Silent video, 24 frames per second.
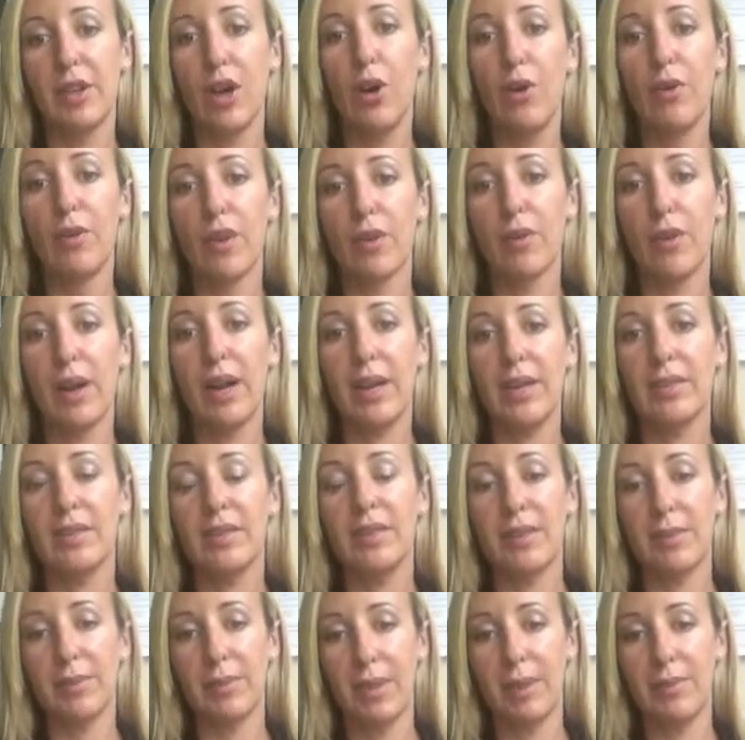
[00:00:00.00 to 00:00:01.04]
overrides
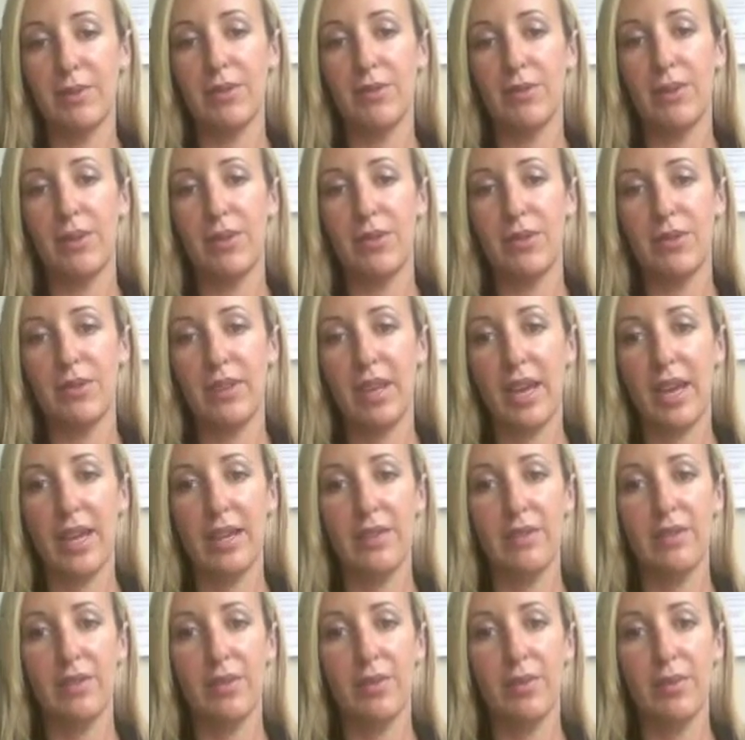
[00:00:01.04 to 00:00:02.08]
sometimes what you say.
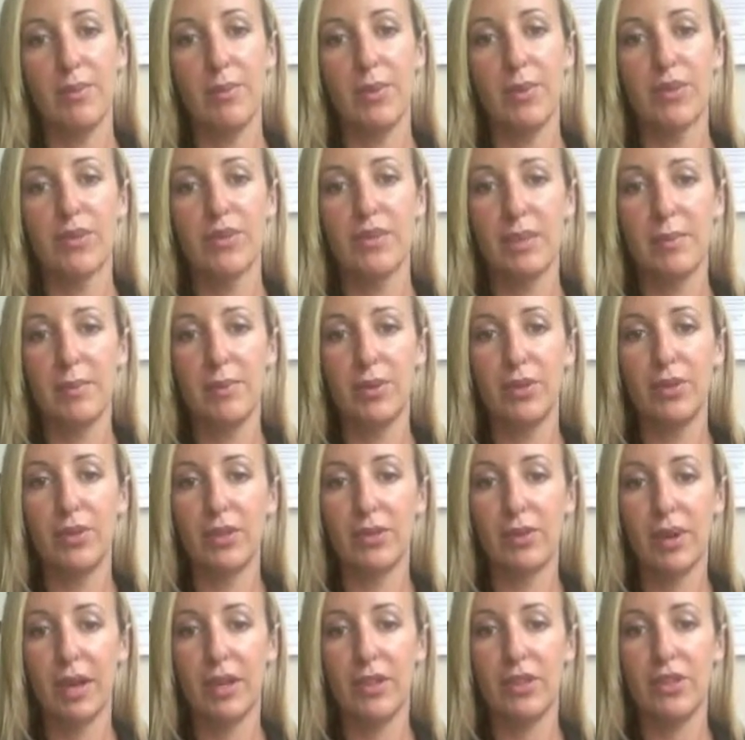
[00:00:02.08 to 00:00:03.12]
So the more simple and
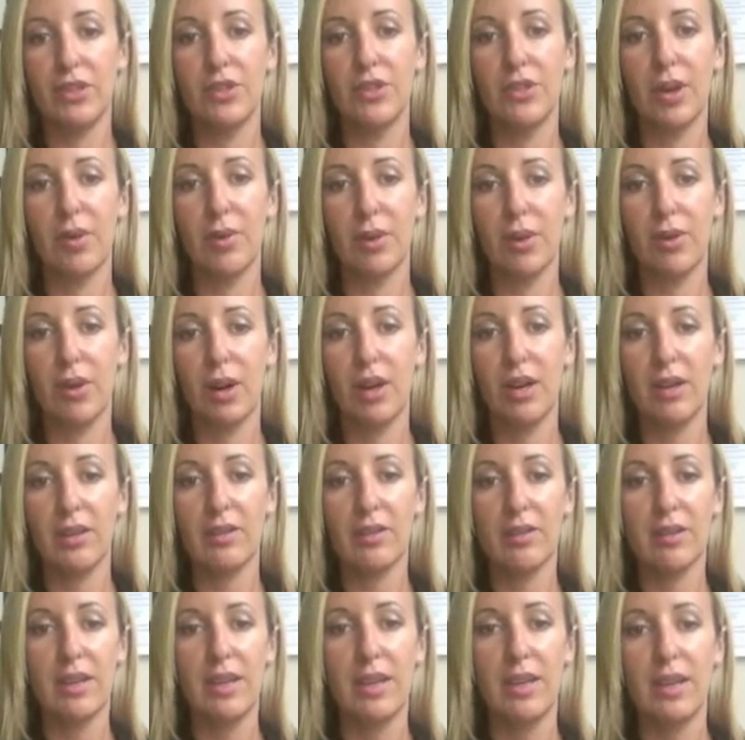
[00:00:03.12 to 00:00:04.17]
direct you come
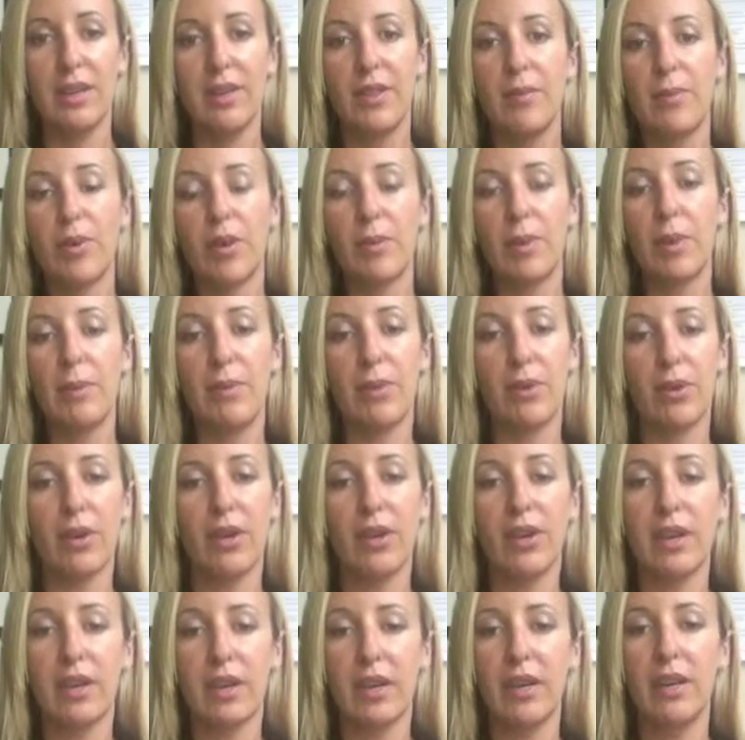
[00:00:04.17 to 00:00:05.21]
across, the more people
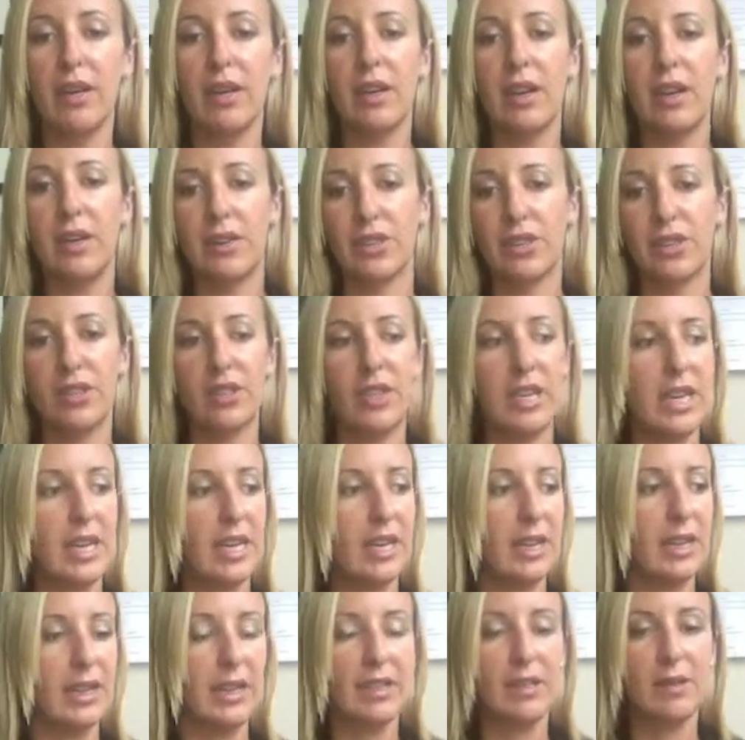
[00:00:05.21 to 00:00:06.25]
are going to
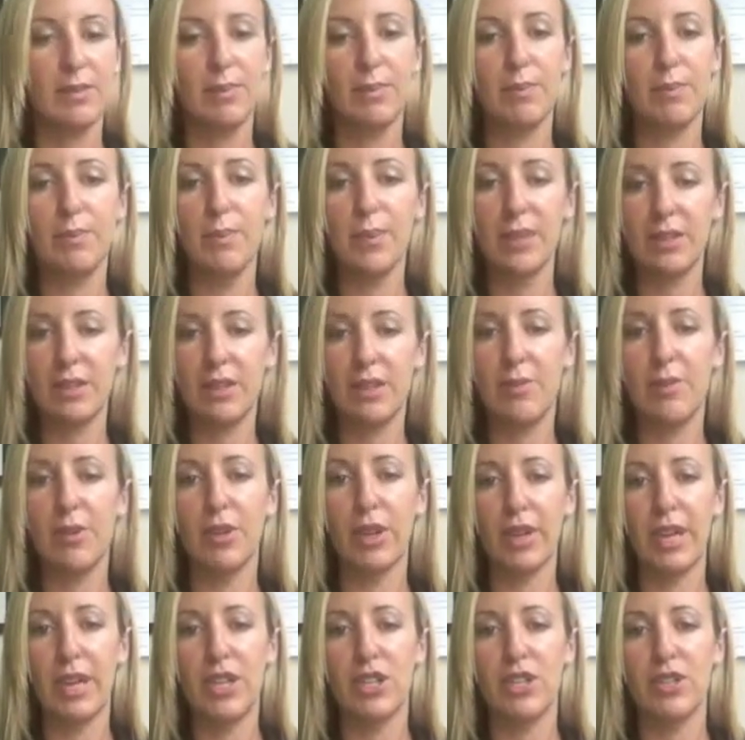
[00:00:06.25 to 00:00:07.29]
understand, and less
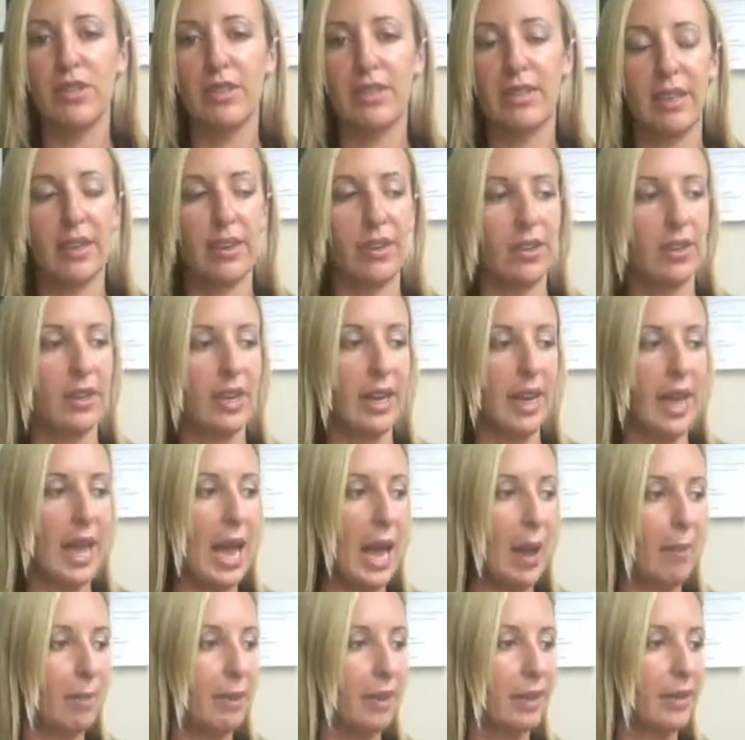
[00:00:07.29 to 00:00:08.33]
miscommunications that are going to
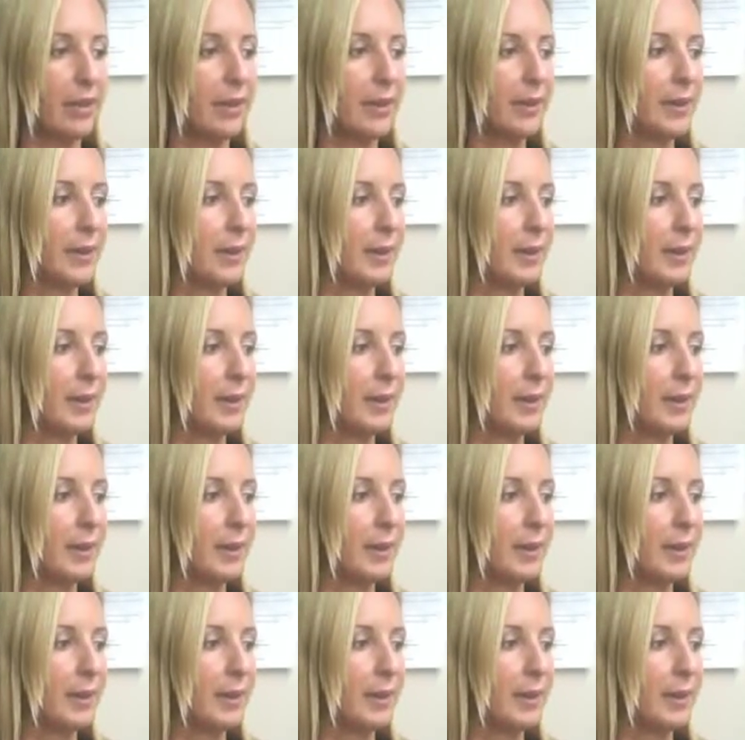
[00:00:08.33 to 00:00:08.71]
happen.